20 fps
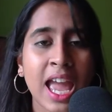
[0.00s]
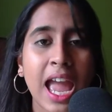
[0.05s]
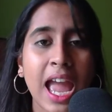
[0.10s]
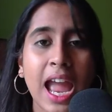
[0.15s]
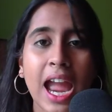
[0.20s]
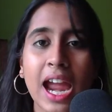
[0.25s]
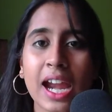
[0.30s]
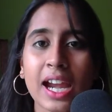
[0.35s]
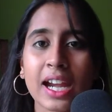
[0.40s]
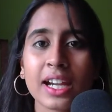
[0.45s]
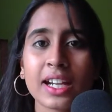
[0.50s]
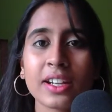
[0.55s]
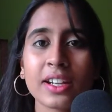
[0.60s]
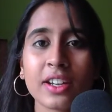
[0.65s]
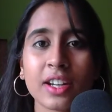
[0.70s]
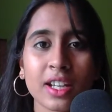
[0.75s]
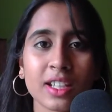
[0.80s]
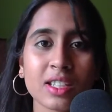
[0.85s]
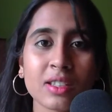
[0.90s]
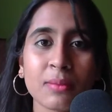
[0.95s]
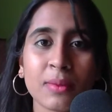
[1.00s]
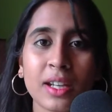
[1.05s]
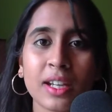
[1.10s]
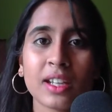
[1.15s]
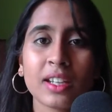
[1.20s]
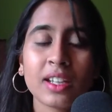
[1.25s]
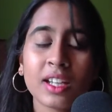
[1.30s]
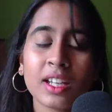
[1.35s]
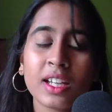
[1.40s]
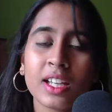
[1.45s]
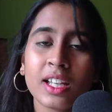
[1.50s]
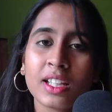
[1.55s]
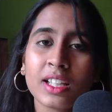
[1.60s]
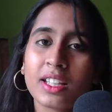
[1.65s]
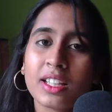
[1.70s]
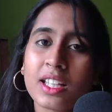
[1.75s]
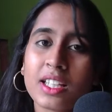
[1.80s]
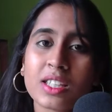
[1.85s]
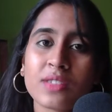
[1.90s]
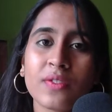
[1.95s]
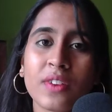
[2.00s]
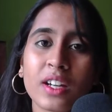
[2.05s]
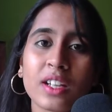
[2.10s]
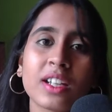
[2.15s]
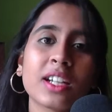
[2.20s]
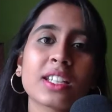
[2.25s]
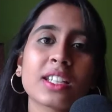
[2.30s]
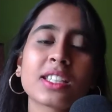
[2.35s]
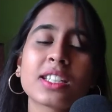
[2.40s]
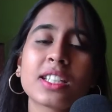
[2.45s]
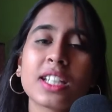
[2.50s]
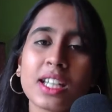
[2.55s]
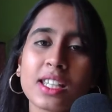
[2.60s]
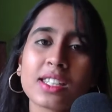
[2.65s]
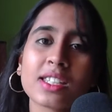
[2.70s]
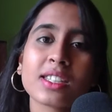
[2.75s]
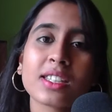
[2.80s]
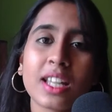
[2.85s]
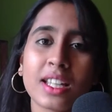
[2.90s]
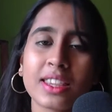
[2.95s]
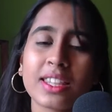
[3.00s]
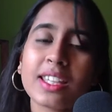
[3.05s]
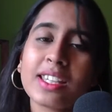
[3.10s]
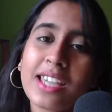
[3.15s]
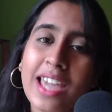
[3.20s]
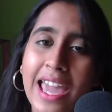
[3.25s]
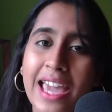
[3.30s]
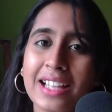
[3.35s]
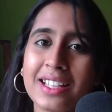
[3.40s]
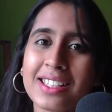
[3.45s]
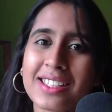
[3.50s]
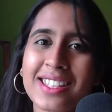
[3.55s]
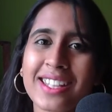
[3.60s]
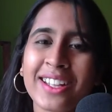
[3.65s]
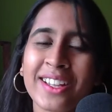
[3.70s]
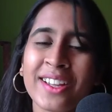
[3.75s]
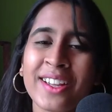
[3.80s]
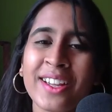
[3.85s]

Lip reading: And trust me, this fungus does nothing else.